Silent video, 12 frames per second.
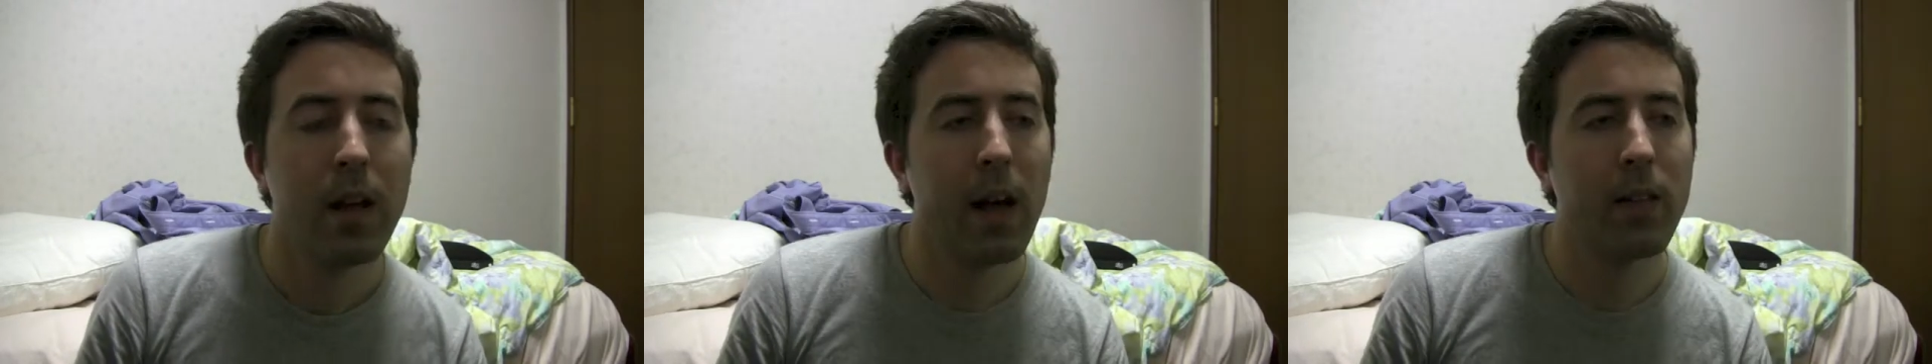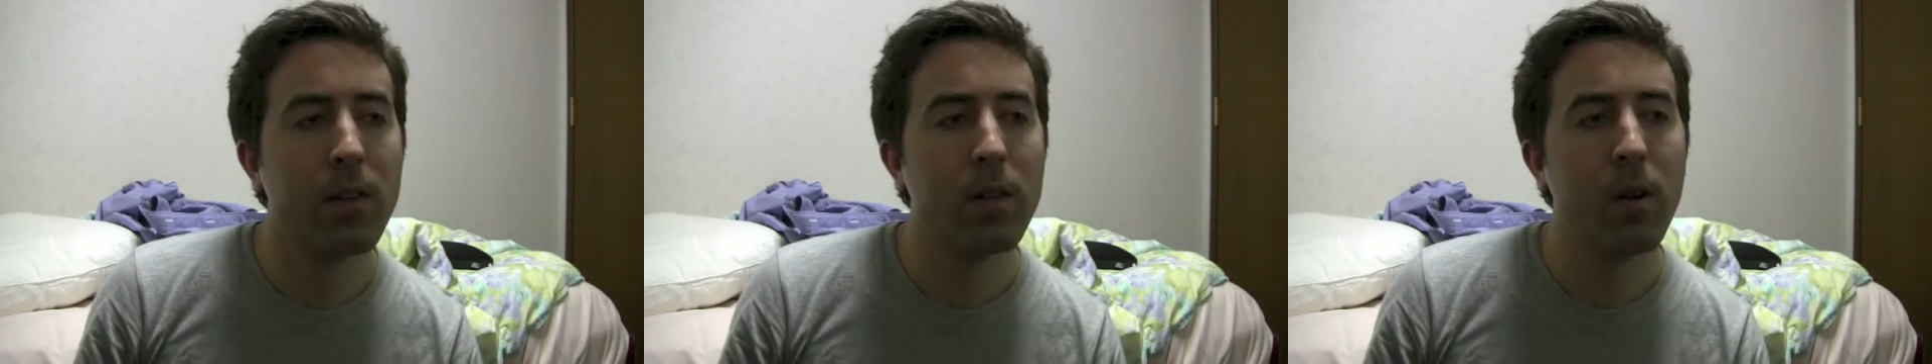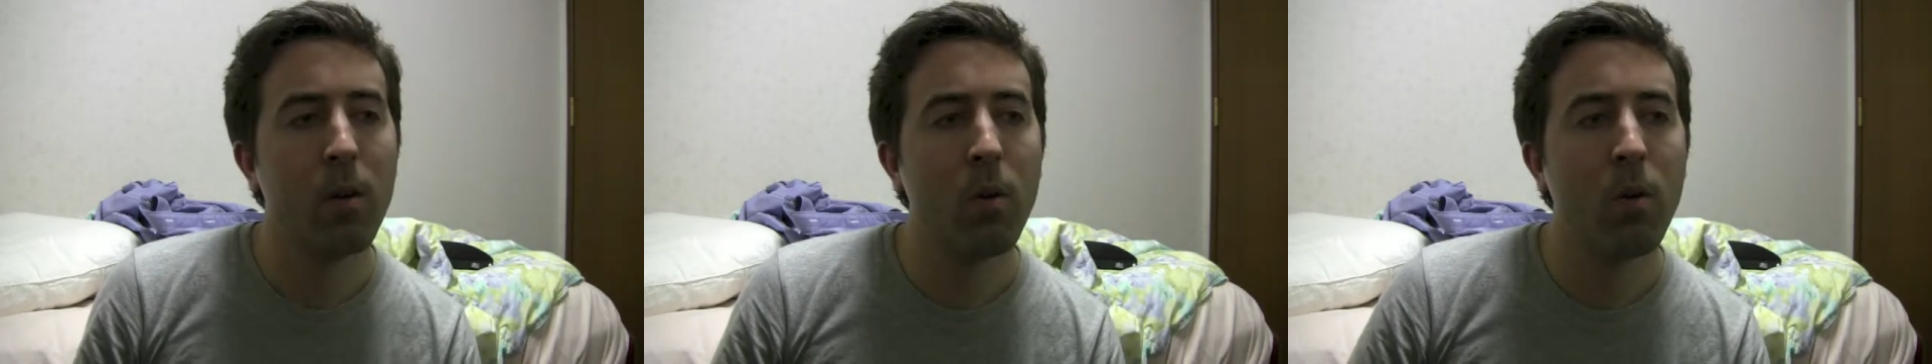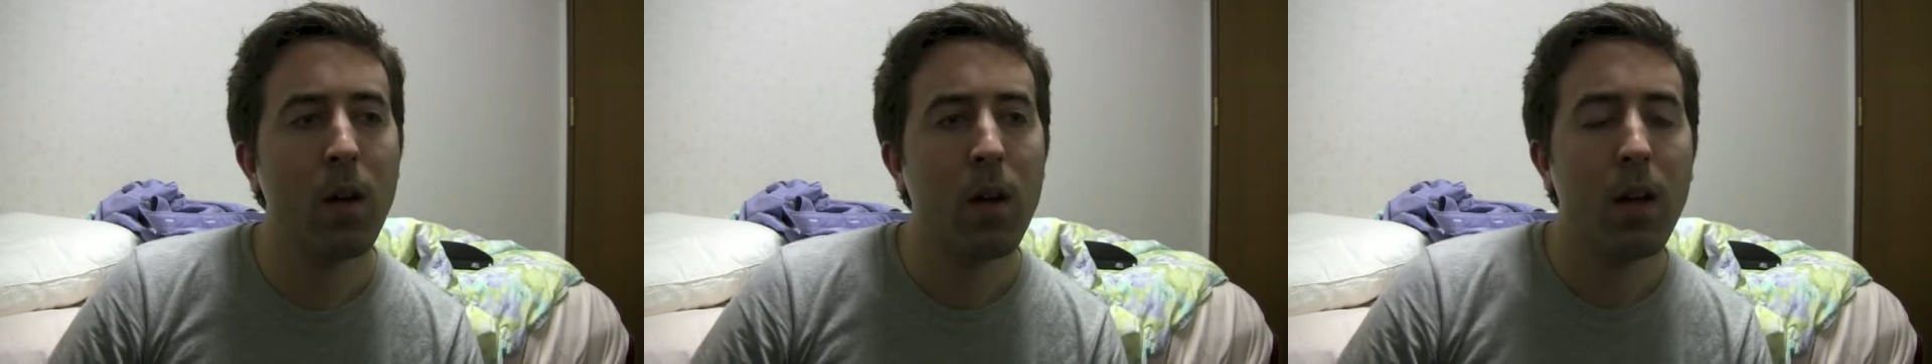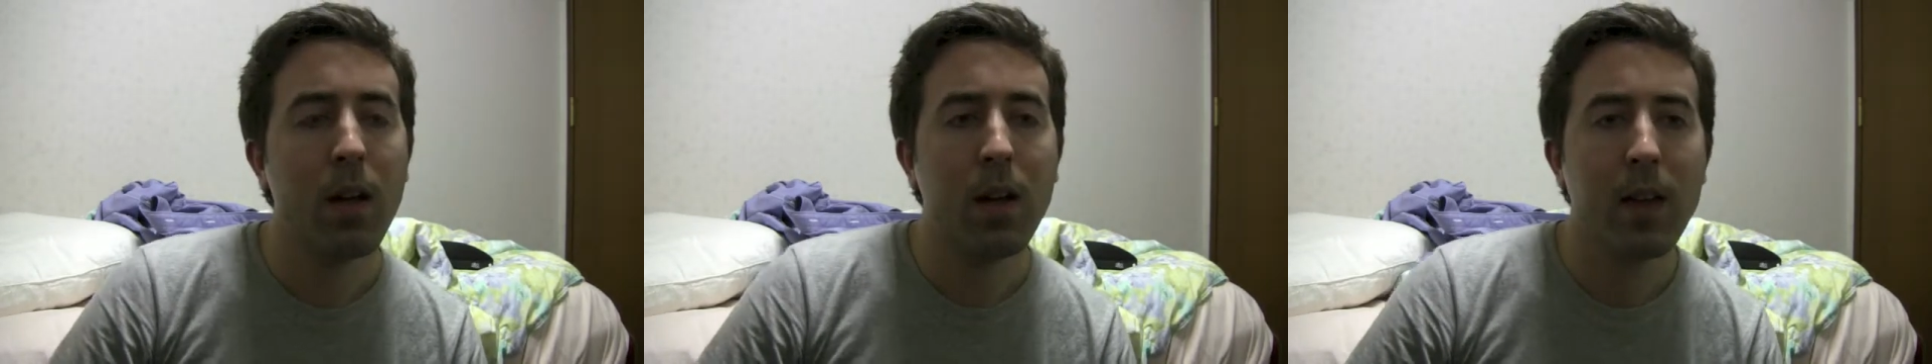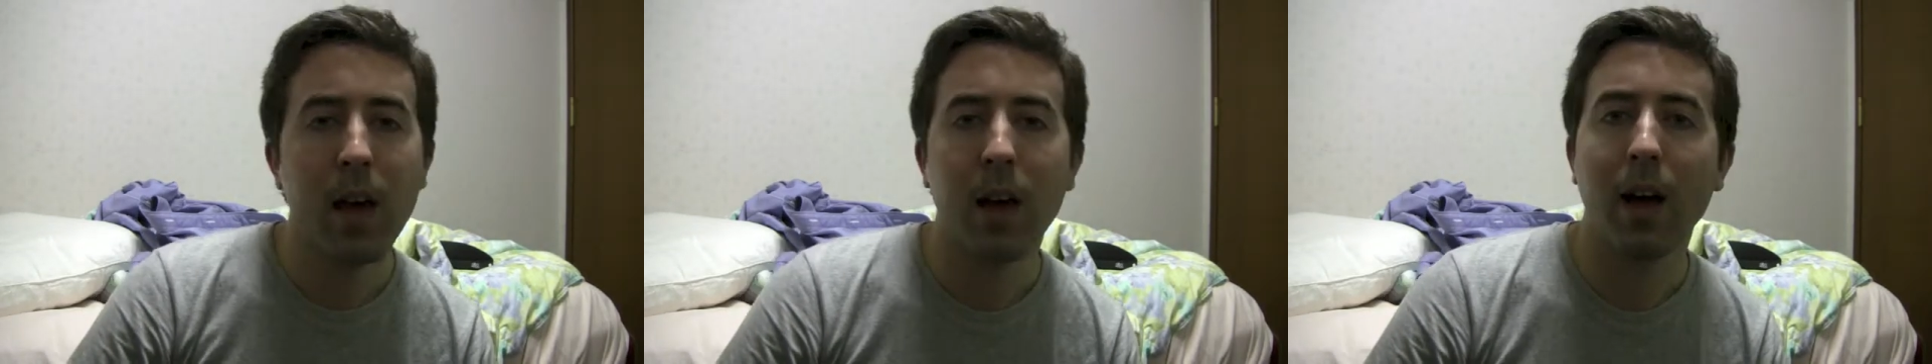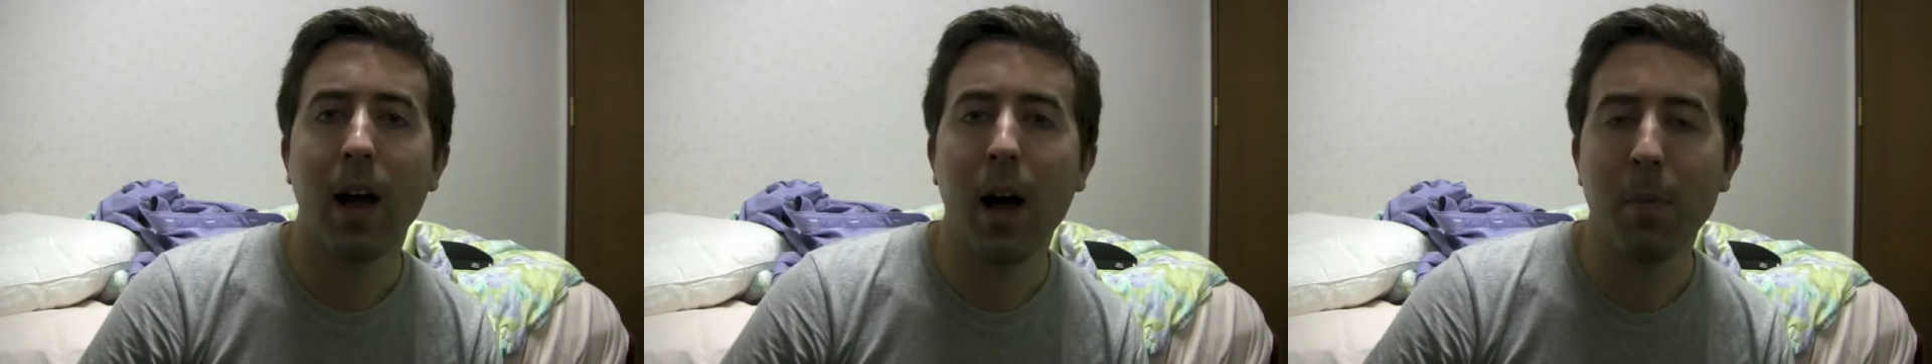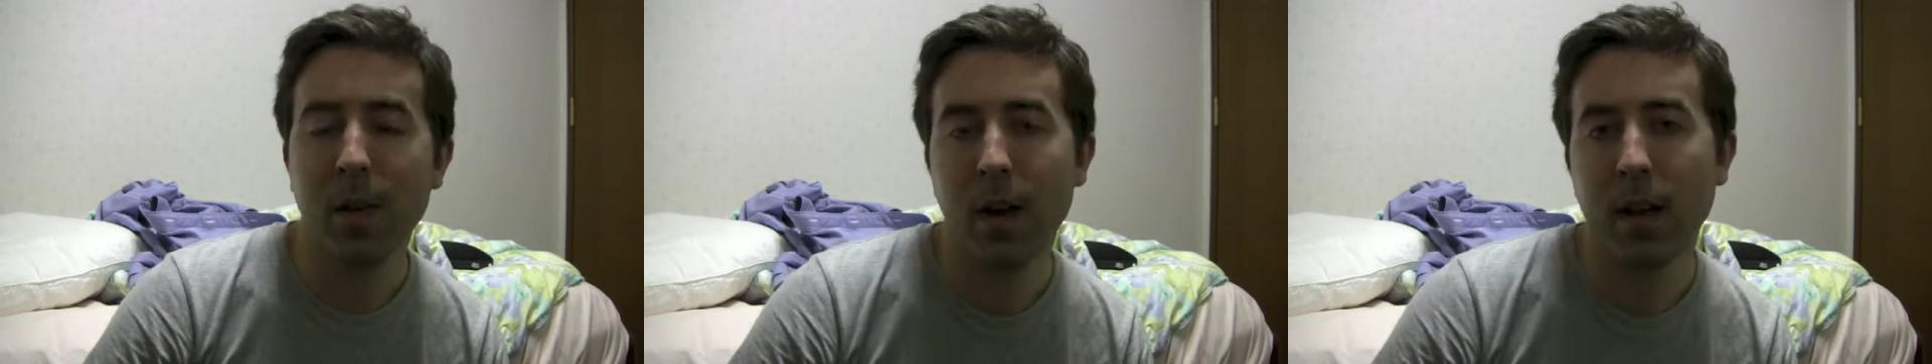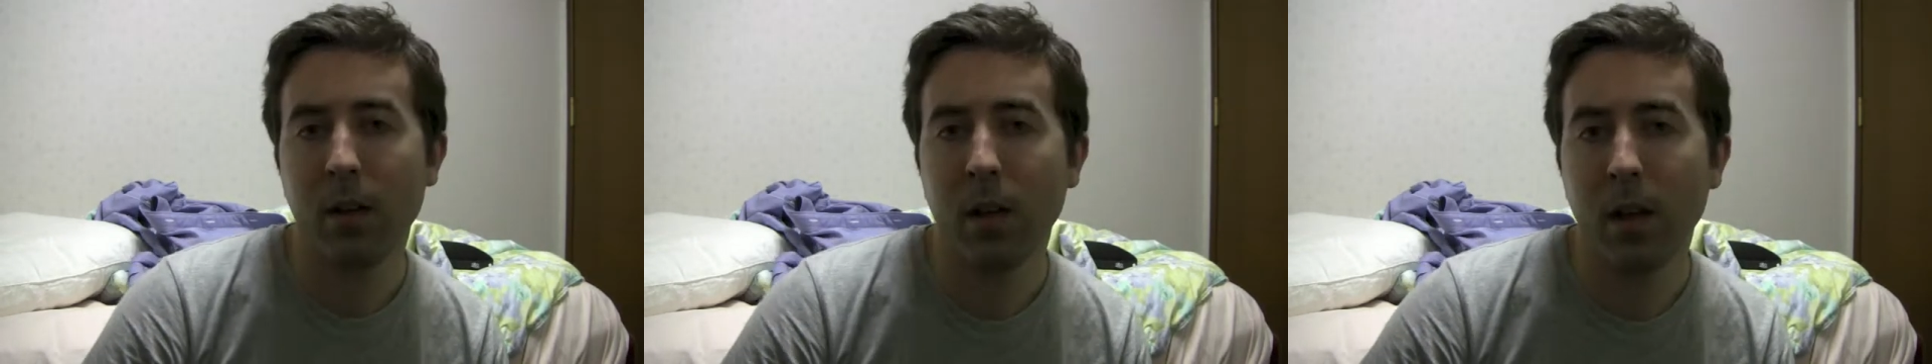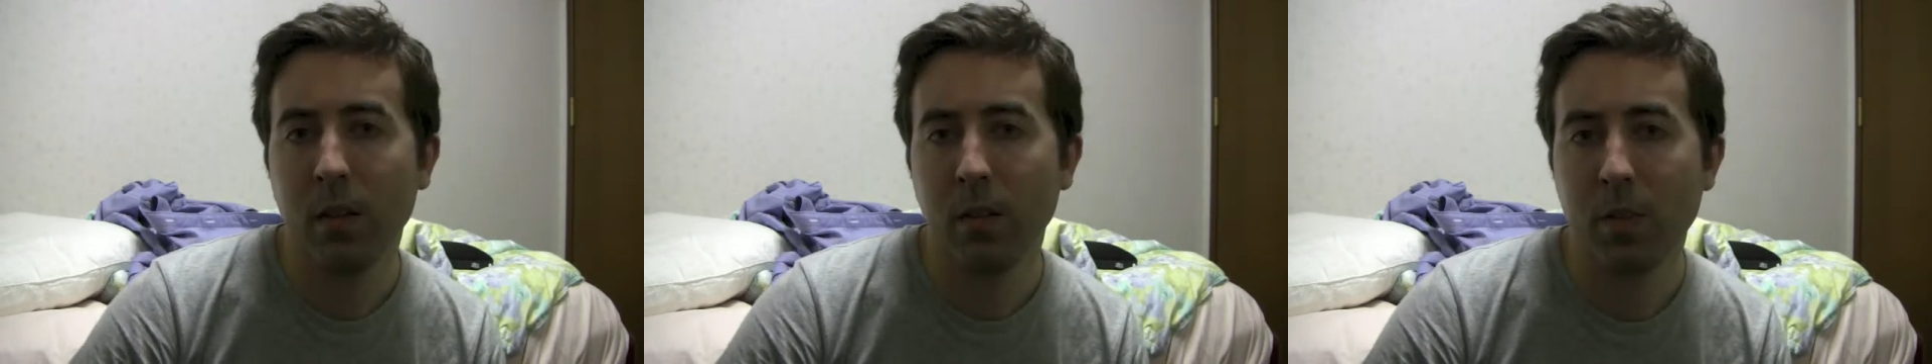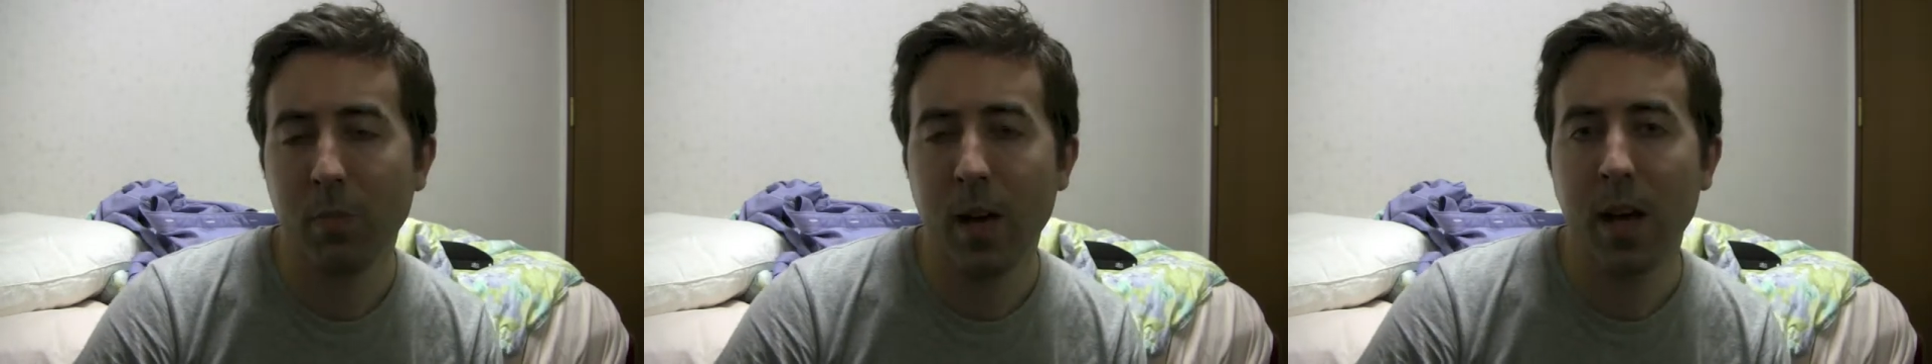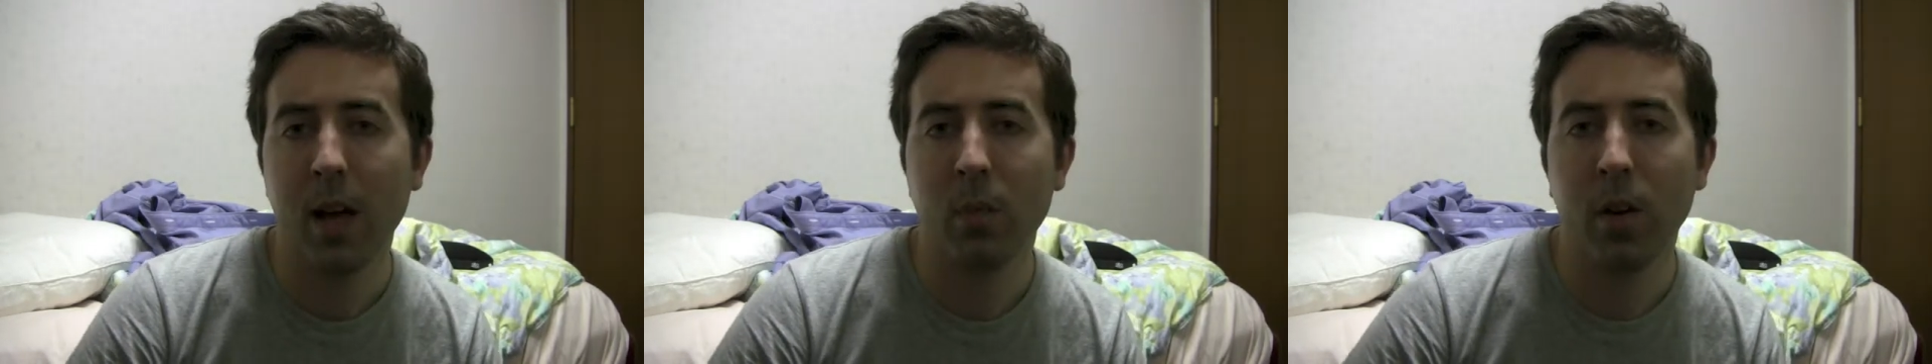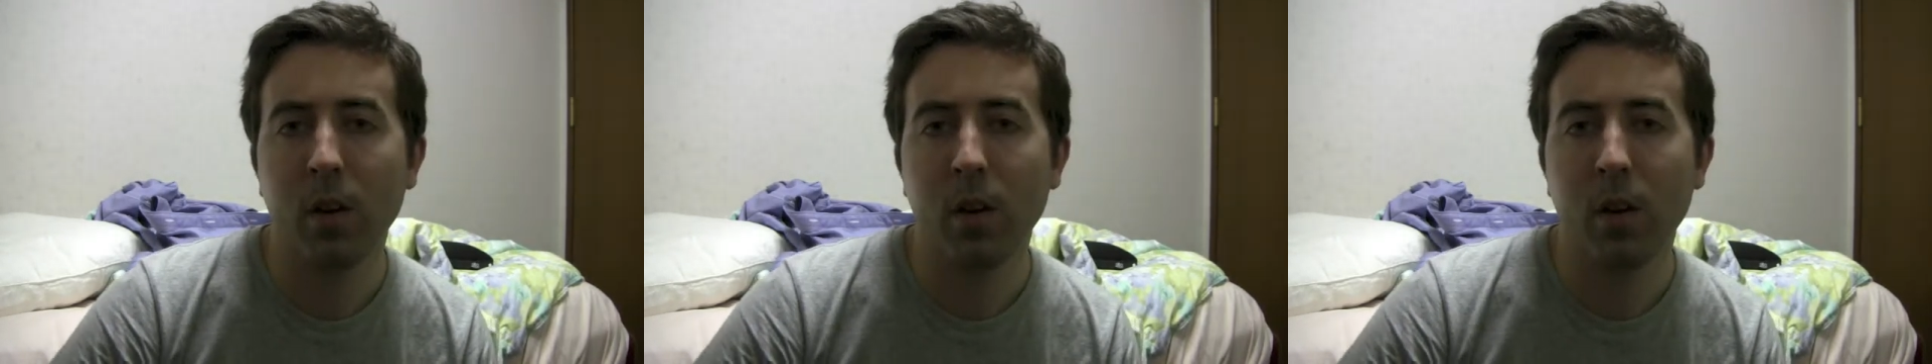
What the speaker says: And so, yeah, I'm not out here in Japan